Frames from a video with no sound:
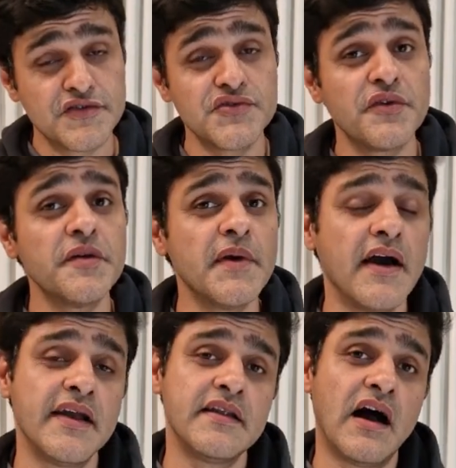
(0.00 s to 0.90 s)
now the story
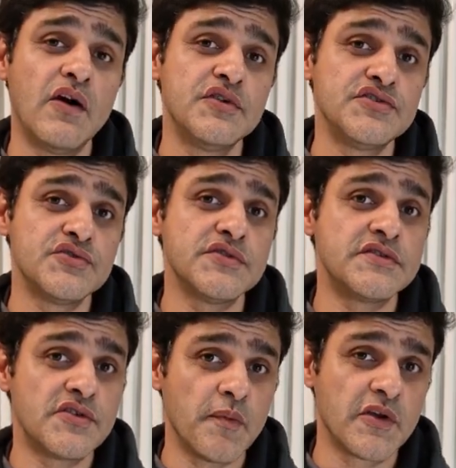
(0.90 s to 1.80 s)
behind how I chose
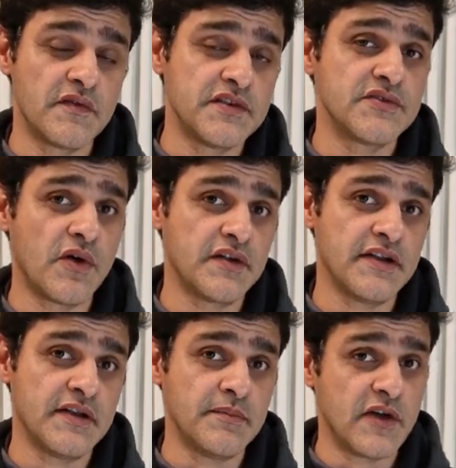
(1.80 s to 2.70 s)
the topic of this
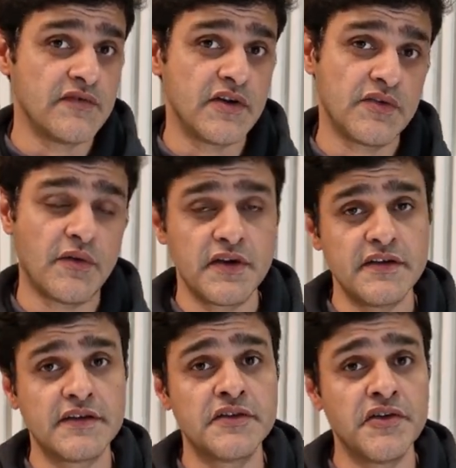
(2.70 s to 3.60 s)
audit, my first audit
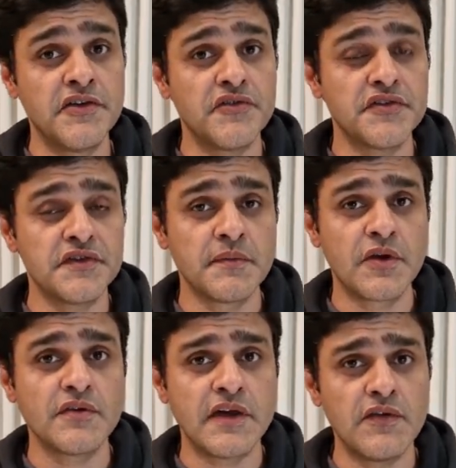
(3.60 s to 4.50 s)
is interesting
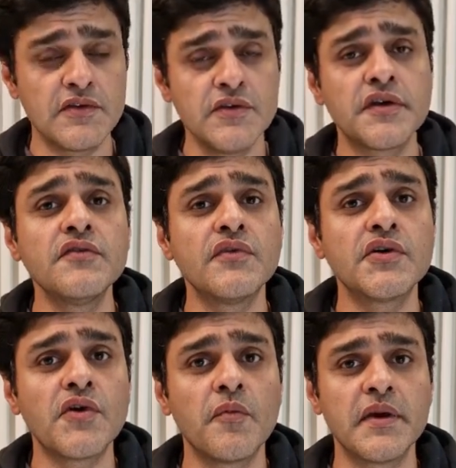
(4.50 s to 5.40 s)
because I was looking
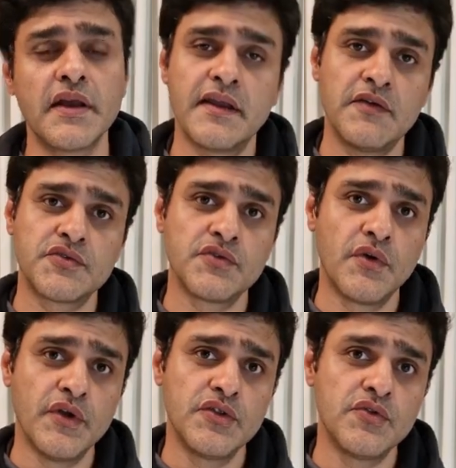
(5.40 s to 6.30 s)
for a topic and I was
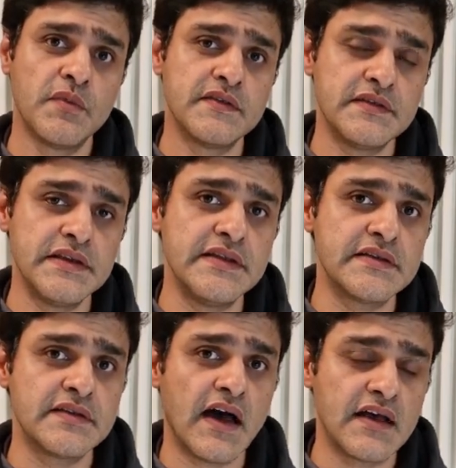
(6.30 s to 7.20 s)
going to my
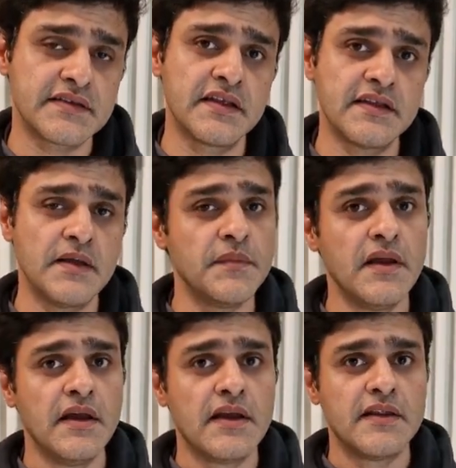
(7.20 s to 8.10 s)
seniors asking them
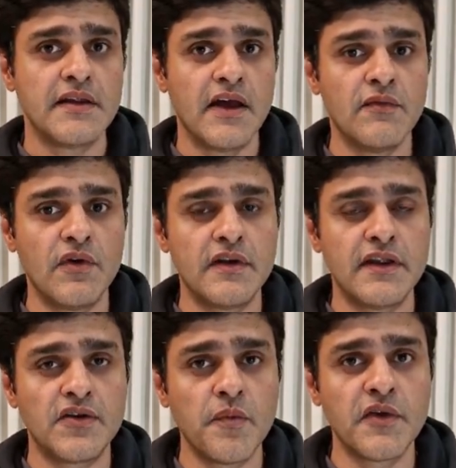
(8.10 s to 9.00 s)
that I
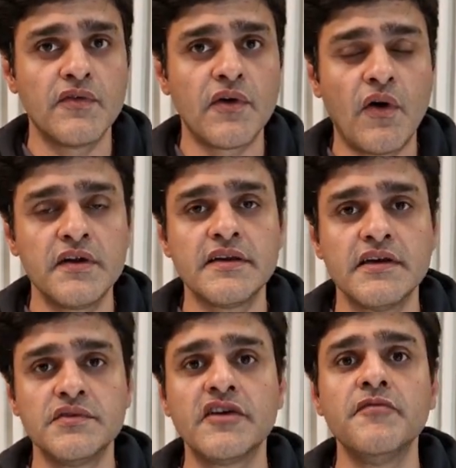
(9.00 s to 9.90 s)
want a topic for audit,
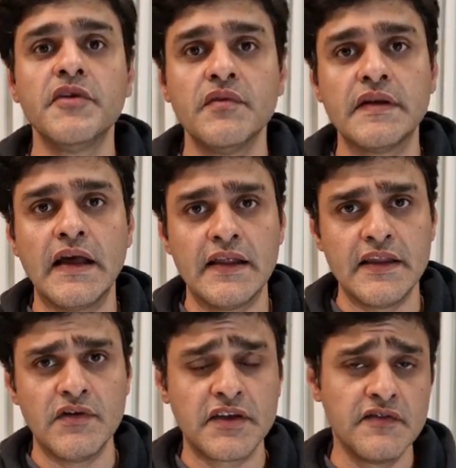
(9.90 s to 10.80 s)
can you give me one?
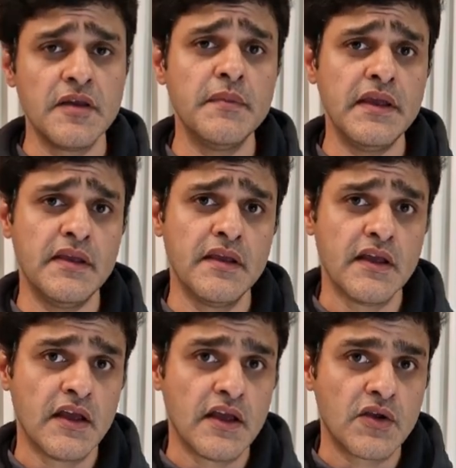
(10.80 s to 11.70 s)
And they were giving me